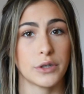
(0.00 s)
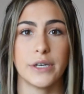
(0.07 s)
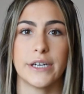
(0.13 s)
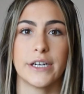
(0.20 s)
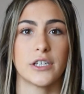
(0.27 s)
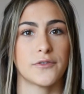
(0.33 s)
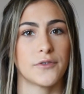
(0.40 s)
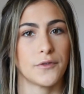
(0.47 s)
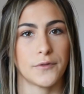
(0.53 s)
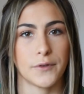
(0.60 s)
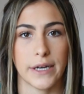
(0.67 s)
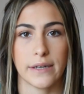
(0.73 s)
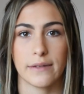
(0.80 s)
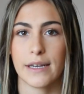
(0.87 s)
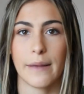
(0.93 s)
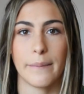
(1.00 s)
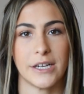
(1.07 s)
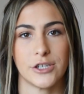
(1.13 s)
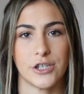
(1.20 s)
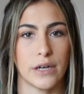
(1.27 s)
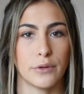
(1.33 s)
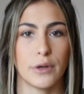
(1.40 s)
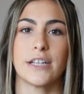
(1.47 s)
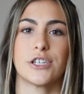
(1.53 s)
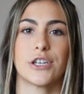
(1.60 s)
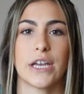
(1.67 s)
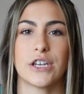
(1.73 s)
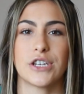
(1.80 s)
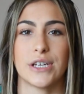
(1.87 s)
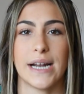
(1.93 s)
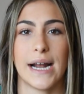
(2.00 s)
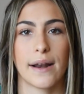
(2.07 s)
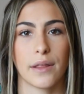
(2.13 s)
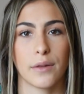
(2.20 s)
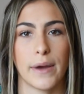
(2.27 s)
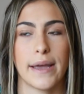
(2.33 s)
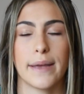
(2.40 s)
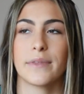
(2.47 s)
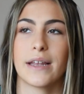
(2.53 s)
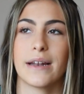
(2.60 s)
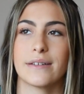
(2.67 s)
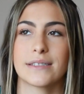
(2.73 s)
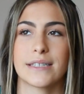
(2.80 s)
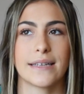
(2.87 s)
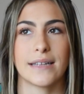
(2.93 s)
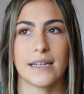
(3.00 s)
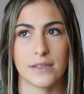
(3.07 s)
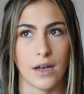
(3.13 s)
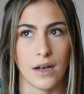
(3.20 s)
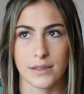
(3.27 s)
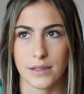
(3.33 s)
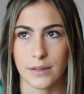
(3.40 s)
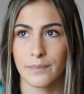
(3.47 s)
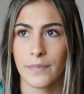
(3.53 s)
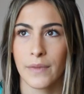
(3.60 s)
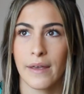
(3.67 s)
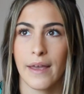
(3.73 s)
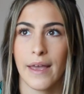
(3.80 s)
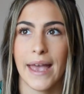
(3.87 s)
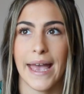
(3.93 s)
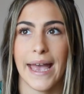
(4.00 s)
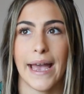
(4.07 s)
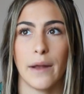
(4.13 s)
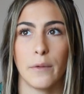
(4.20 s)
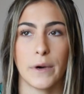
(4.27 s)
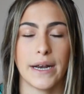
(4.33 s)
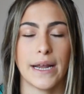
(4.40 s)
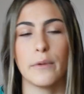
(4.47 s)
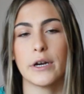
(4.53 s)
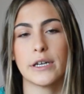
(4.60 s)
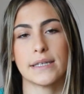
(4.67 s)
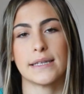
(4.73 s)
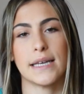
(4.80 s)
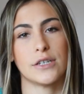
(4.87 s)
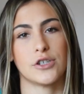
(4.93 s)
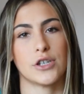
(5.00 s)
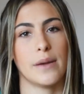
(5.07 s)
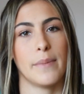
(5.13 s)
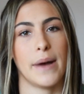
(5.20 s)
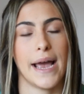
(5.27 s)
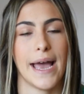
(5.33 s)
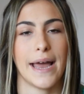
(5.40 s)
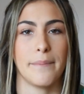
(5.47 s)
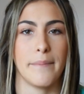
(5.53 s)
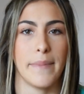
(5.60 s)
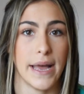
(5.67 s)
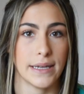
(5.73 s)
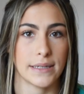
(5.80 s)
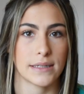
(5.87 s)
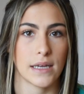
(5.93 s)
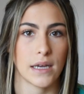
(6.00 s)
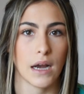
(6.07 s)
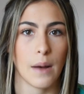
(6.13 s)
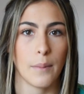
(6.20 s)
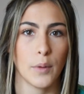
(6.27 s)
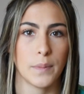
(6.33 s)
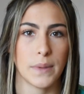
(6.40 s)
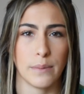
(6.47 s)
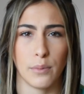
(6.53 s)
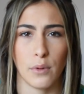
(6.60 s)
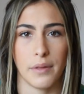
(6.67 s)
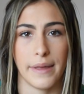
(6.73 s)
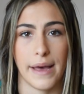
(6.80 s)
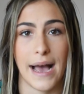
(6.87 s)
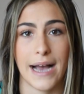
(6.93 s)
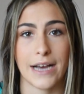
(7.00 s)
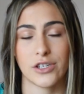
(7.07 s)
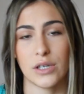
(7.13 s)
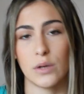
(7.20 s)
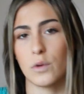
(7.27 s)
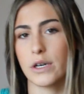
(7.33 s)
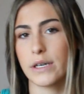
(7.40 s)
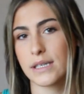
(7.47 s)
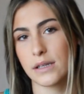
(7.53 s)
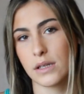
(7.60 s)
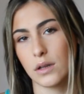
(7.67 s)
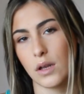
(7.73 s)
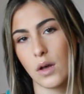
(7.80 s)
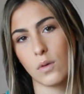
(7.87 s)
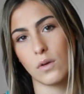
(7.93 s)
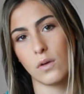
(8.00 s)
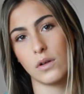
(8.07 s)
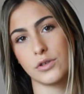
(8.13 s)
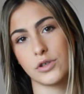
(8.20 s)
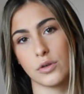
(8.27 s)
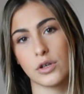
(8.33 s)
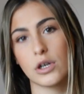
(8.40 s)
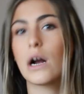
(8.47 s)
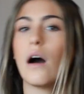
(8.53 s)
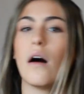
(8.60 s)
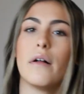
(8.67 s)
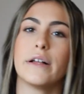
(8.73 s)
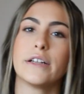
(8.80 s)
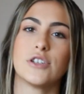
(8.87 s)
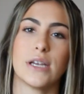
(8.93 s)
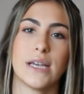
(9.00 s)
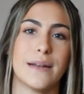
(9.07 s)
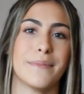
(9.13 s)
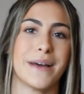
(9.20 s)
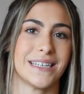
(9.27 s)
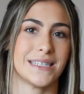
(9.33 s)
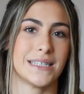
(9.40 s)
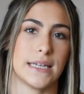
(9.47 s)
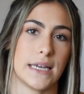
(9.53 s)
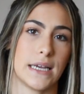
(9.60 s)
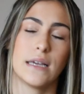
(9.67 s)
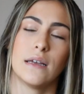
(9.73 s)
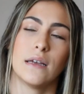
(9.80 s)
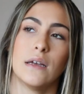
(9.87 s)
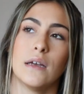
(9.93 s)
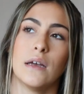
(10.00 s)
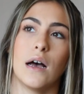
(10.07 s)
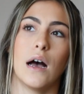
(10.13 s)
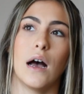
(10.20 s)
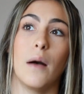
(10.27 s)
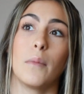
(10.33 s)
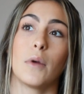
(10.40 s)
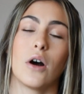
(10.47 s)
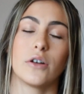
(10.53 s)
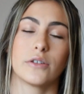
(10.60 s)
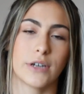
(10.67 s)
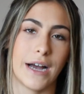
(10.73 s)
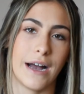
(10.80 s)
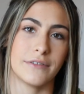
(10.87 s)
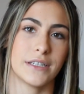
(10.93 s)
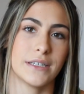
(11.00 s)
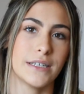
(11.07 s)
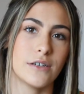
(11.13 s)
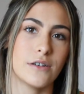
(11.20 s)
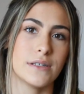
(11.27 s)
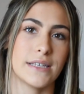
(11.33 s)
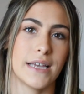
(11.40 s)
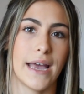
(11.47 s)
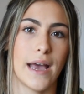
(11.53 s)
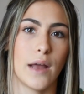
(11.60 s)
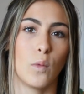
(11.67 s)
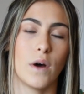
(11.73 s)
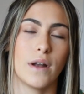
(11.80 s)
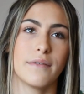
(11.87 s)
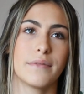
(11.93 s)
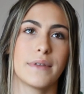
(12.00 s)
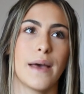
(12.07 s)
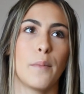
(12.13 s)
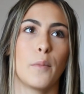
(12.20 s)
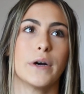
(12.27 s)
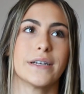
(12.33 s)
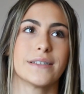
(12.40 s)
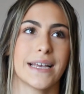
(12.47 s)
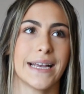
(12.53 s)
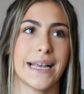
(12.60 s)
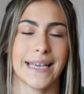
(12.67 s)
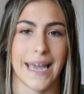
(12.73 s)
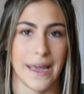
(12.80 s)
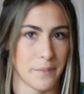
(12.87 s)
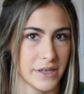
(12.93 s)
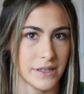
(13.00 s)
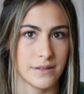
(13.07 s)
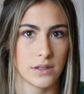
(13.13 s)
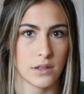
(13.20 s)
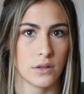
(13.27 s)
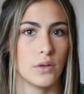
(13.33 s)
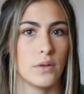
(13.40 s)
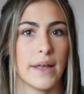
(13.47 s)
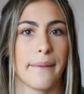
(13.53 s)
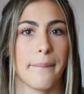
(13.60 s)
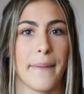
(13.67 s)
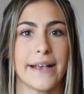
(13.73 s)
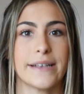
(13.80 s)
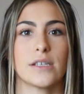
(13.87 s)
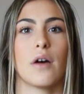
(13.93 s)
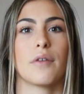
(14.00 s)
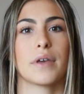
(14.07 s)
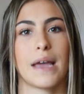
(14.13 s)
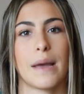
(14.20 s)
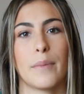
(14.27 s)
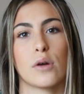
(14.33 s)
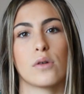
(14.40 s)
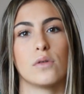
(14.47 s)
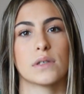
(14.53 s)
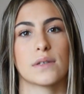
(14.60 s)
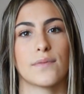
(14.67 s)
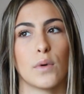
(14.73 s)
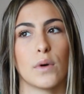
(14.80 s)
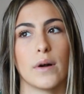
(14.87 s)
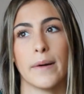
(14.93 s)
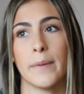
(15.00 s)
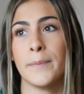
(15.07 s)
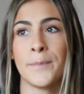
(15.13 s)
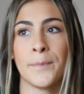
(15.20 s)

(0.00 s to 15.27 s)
years for free to get my general education out of the way. And I was that's awesome. And when I worked at that gym, I had met a couple people that actually worked at the local junior college in my city called Crafton Hills. And one of them was a chemist who makes all the chemicals for